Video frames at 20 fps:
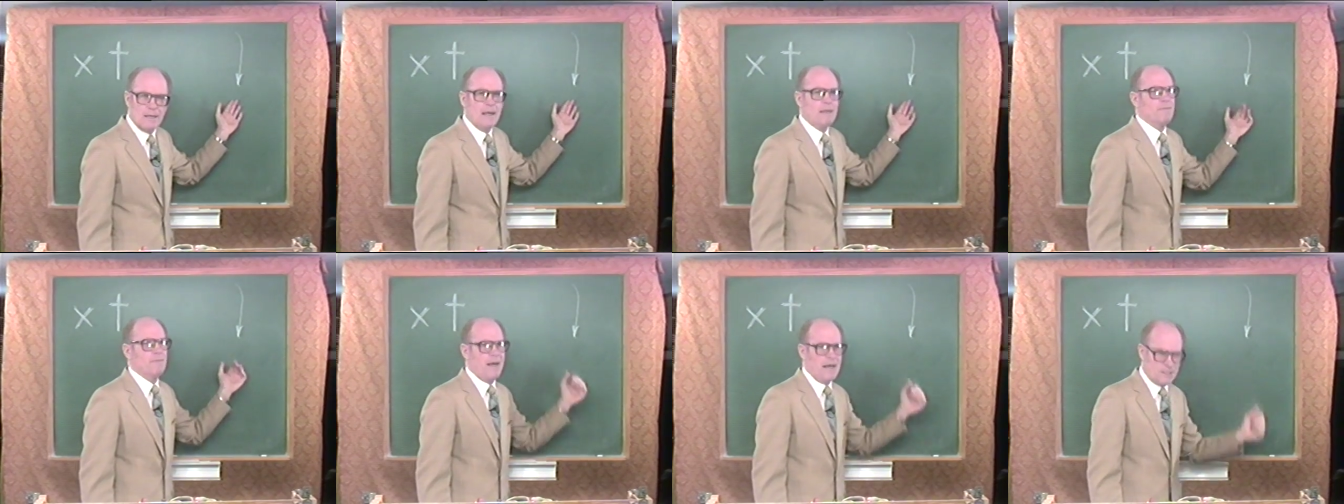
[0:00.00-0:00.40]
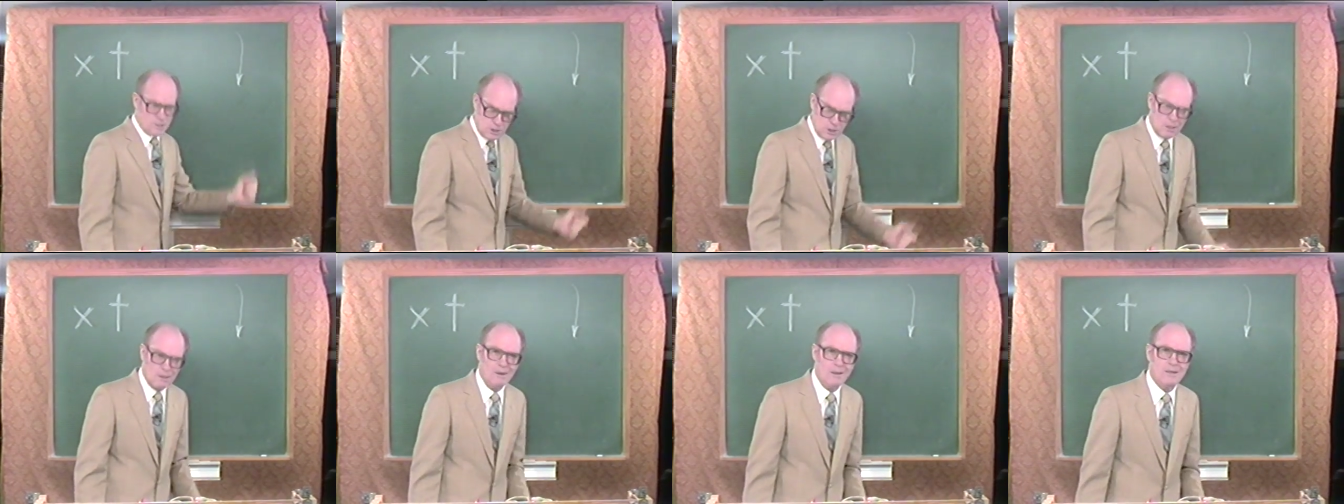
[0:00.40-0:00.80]
and
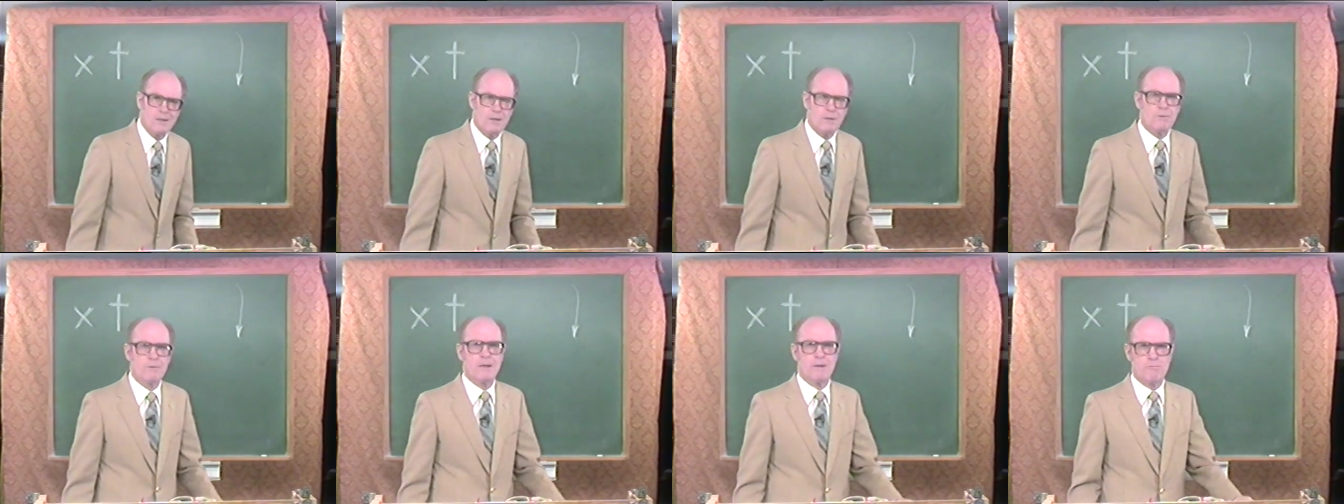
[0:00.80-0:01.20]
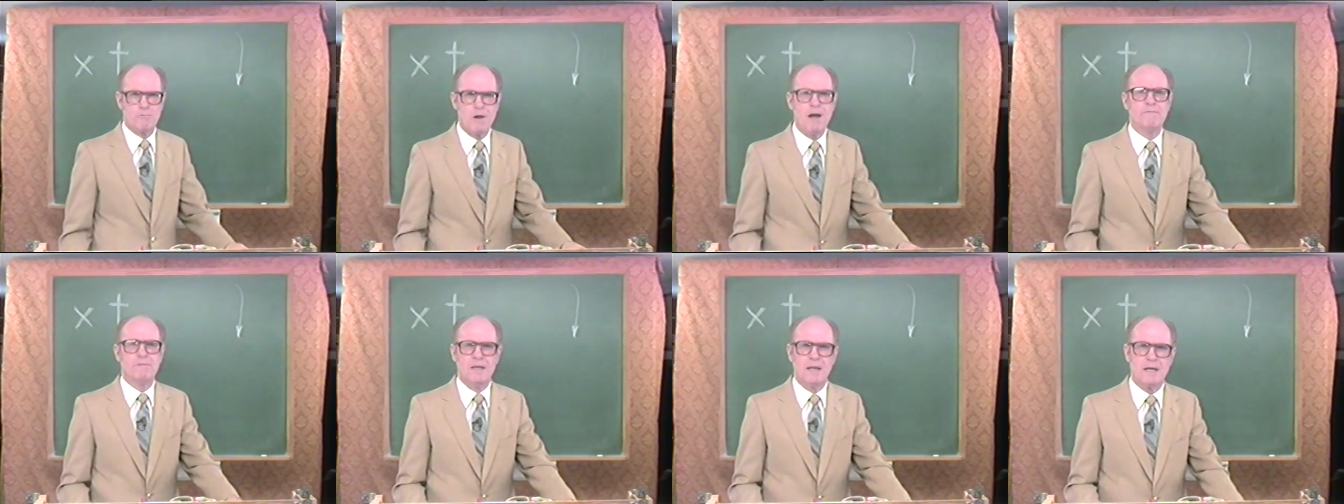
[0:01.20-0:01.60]
that's clear in
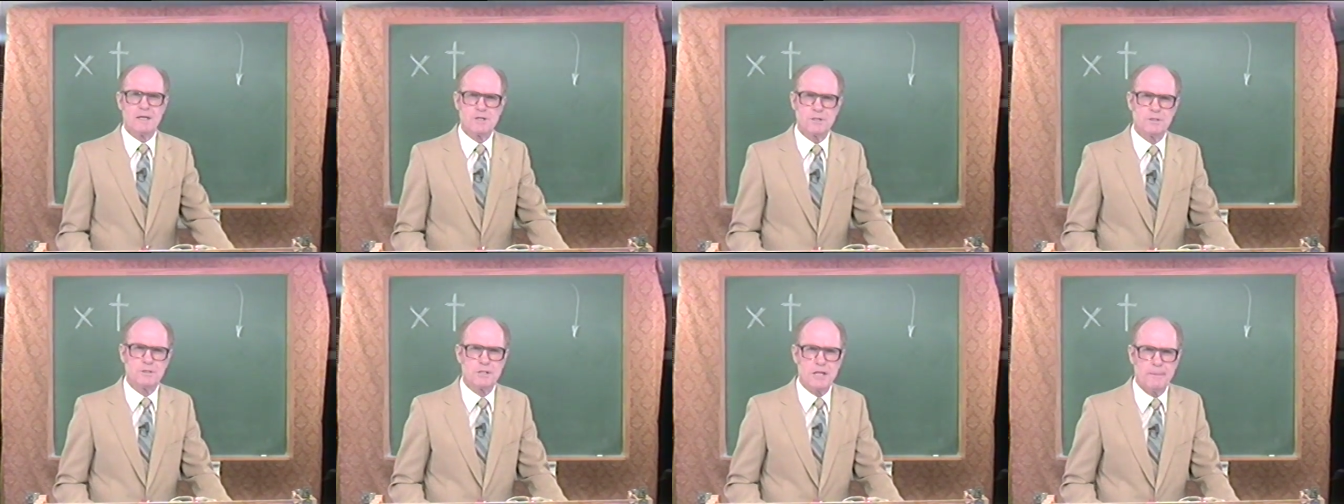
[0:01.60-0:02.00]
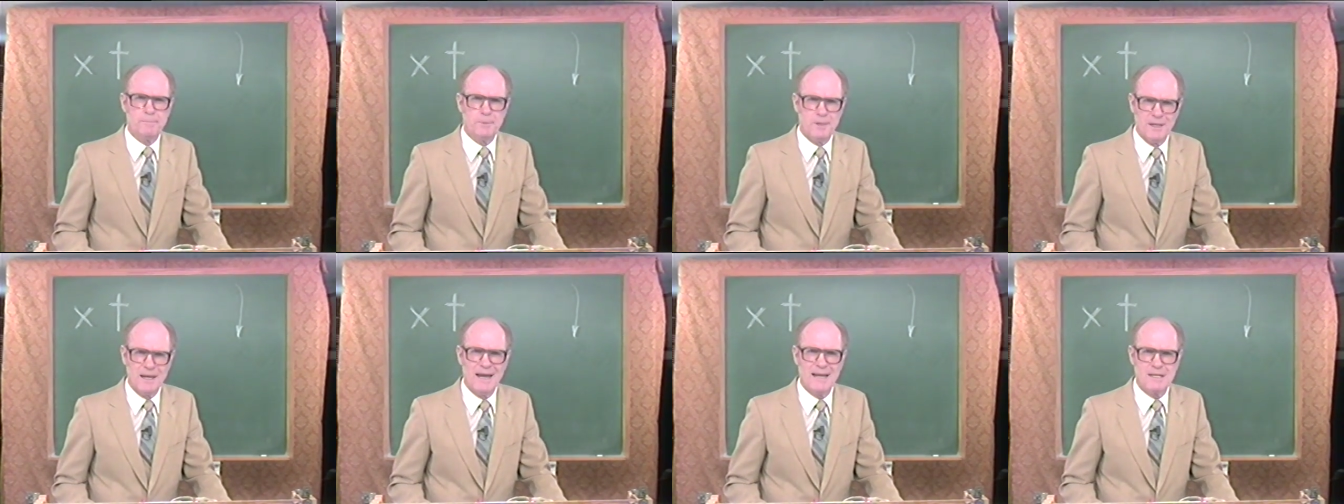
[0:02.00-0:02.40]
Revelation
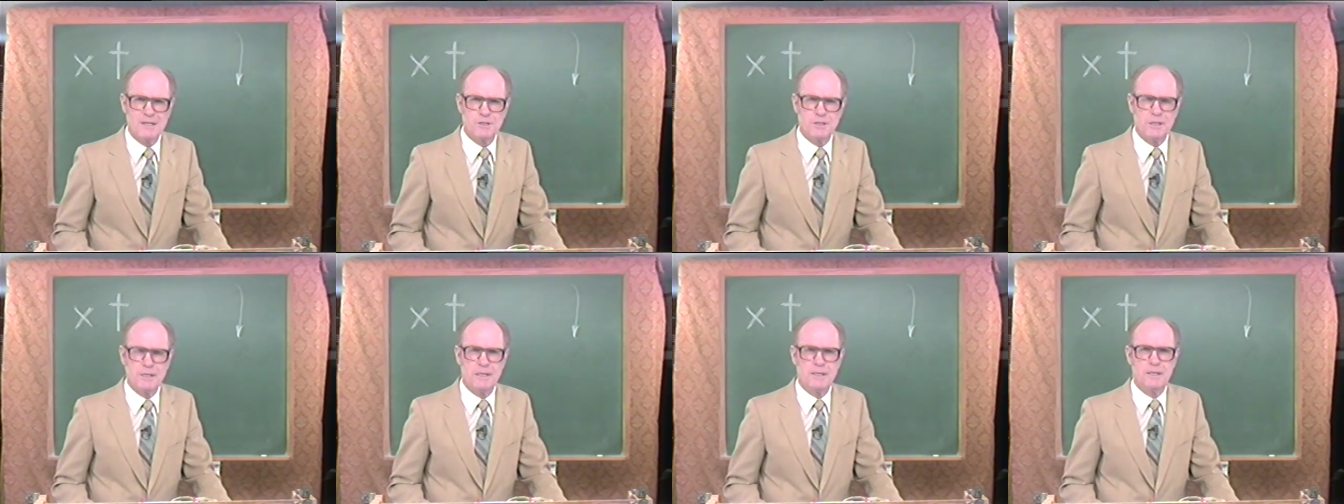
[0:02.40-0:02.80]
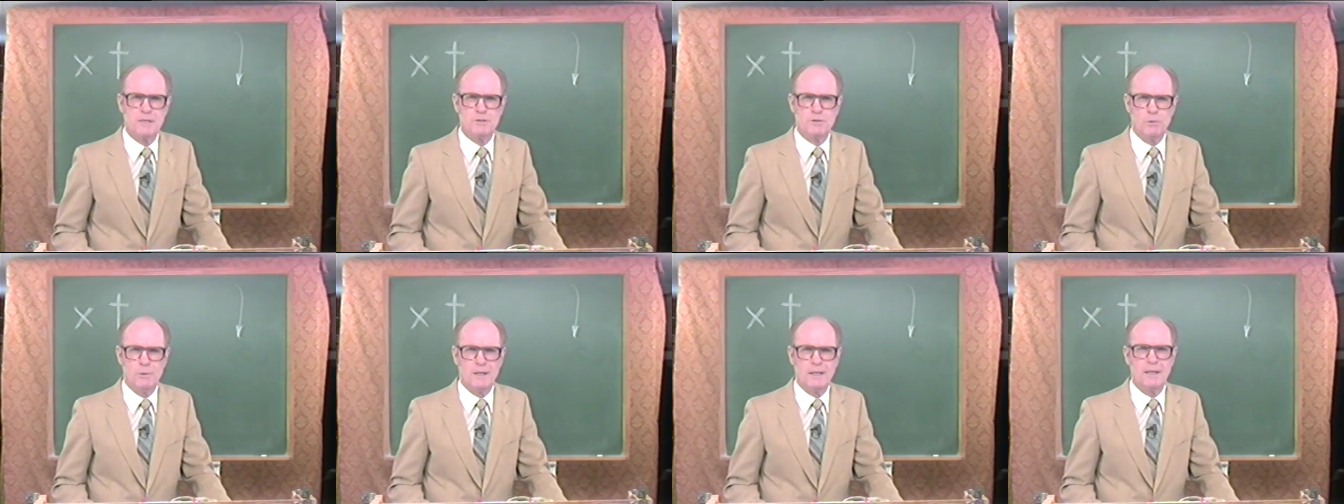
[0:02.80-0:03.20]
chapter 19
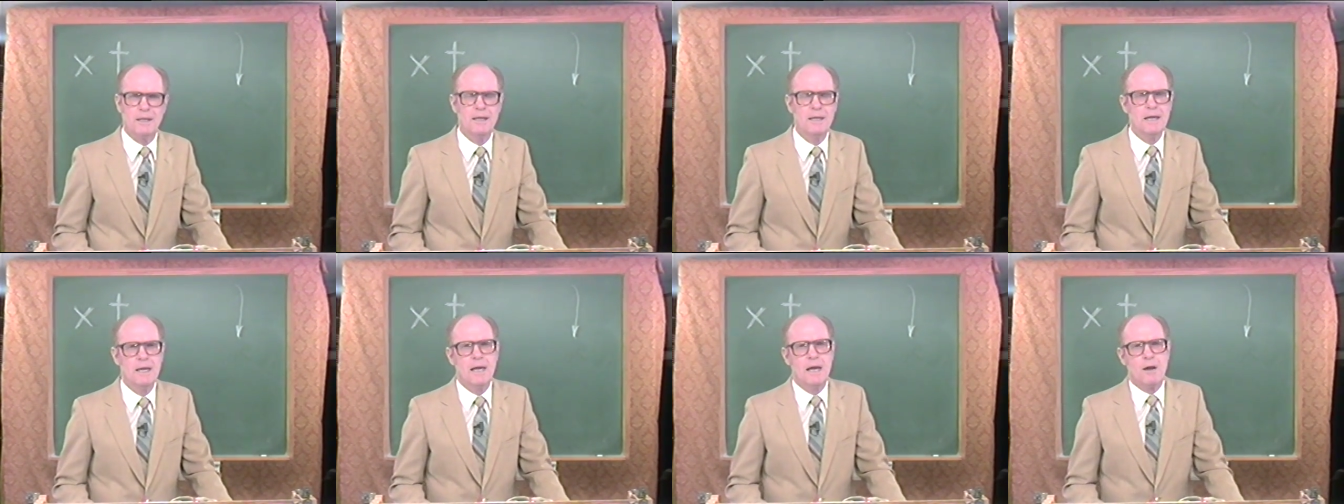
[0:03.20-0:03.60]
and 20.